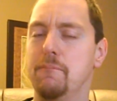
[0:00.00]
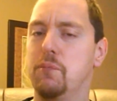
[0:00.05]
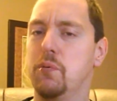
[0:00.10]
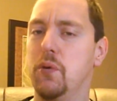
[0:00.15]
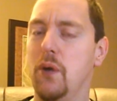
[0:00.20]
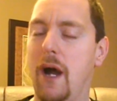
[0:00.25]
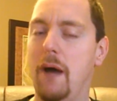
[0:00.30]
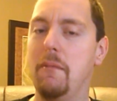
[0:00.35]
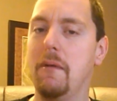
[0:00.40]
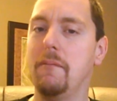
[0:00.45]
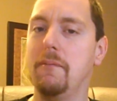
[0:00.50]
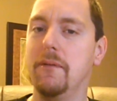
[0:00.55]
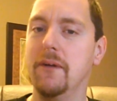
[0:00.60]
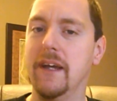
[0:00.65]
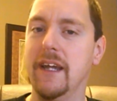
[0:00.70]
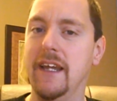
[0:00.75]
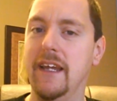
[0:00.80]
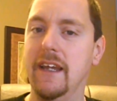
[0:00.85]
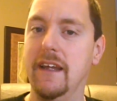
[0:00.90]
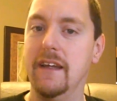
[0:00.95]

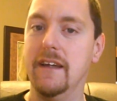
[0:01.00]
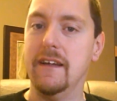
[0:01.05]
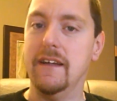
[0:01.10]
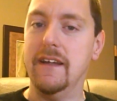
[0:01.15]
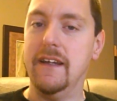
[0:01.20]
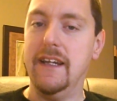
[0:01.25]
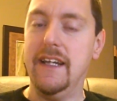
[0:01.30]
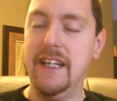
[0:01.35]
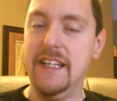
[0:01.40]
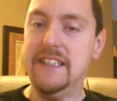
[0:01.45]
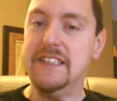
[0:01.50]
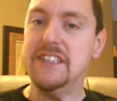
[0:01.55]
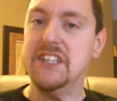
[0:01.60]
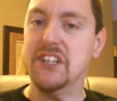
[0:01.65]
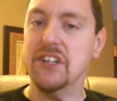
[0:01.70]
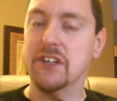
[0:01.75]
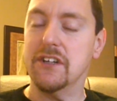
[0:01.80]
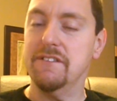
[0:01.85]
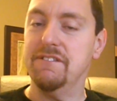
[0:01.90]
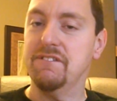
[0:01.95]
probably
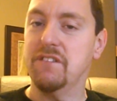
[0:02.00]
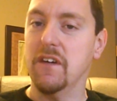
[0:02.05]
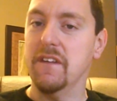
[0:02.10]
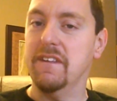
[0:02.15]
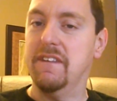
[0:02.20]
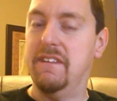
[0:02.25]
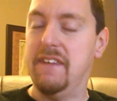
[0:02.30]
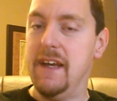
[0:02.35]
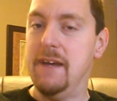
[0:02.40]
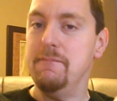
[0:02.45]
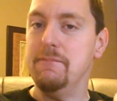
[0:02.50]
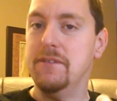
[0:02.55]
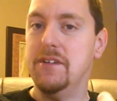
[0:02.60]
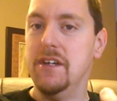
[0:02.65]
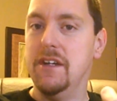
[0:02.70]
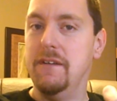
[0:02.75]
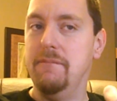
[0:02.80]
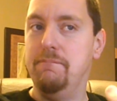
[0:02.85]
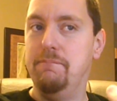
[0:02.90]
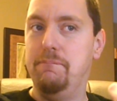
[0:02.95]
easier for them
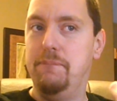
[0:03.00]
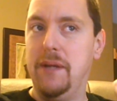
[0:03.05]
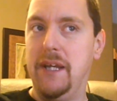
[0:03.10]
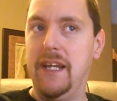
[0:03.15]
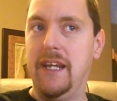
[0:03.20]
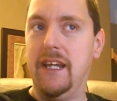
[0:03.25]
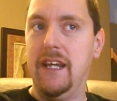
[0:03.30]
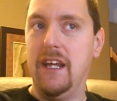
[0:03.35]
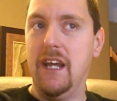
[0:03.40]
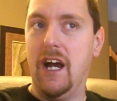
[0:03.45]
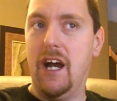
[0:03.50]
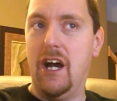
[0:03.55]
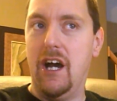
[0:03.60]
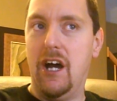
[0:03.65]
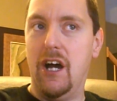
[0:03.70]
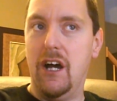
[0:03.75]
to be